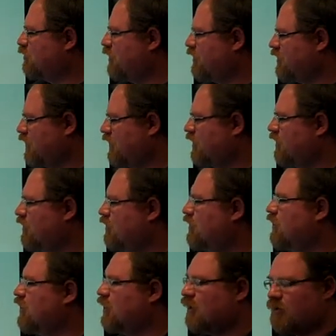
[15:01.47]
about here,
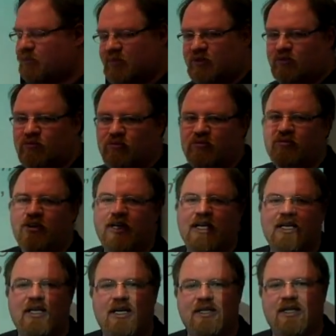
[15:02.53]
but
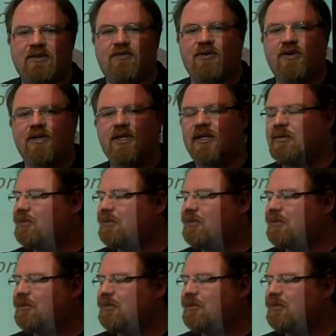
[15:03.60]
really I think for